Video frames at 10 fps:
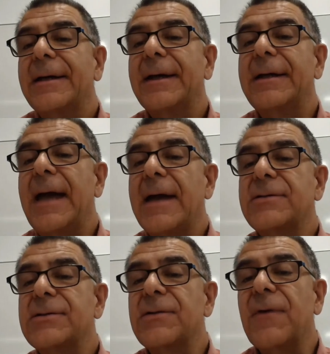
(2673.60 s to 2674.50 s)
And he
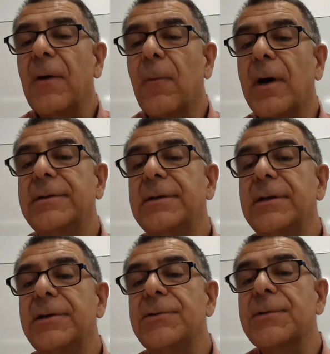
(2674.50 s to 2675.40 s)
asks, if I wanted to
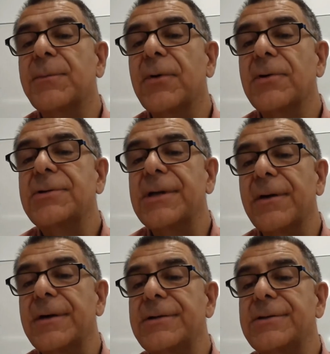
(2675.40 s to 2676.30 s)
use a Pro
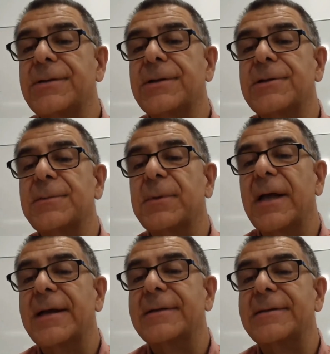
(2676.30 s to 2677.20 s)
Series to
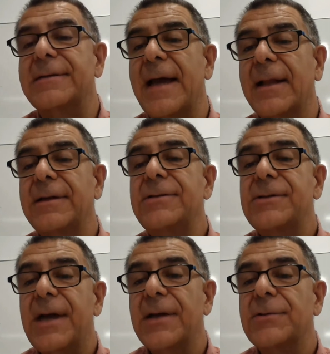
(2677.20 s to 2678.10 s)
display a daily
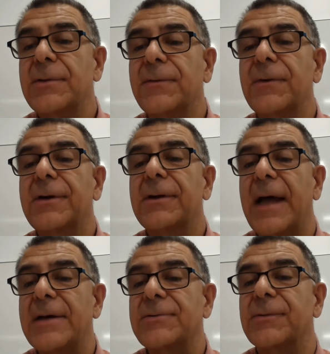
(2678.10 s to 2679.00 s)
schedule for a
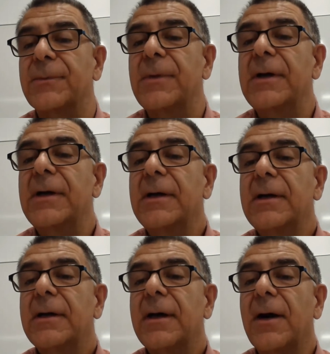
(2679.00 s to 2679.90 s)
classroom,
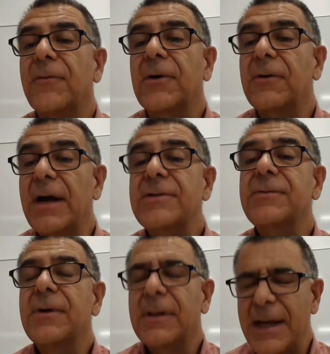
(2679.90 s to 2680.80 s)

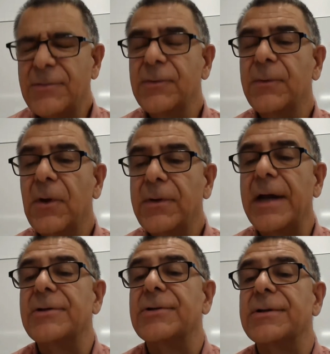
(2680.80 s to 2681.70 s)
classroom
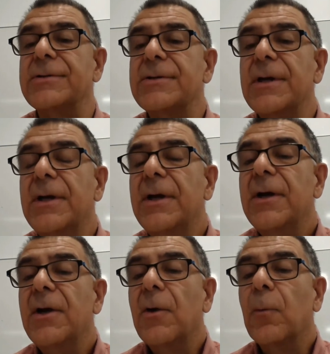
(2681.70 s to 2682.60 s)
locations,
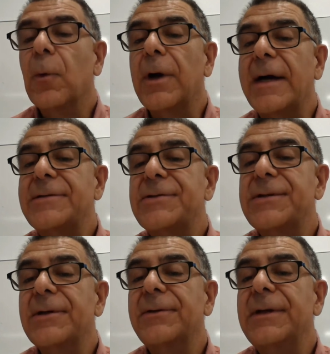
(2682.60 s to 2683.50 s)
would I
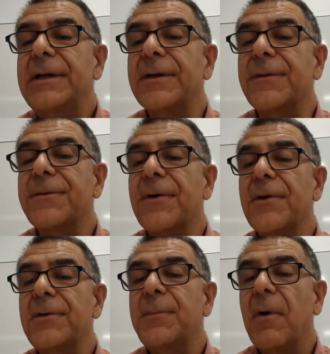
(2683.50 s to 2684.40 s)
still need a
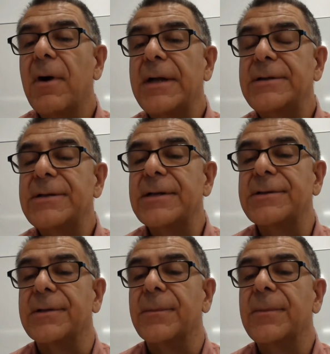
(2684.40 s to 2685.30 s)
third-party
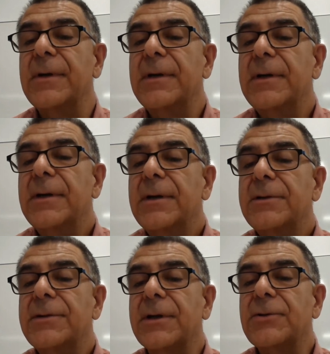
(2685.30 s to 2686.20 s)
system
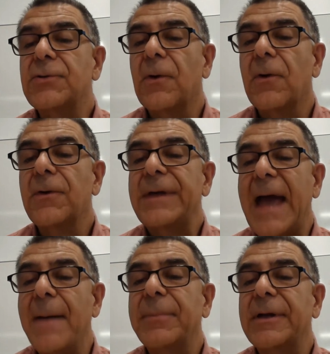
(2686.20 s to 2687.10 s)
to control the
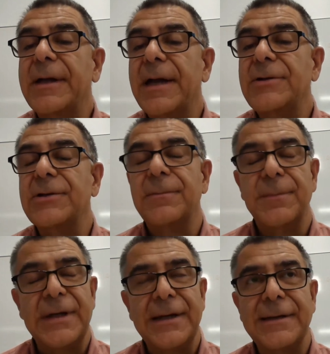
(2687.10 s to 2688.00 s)
application
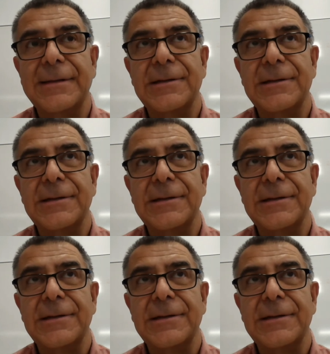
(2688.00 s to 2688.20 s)
being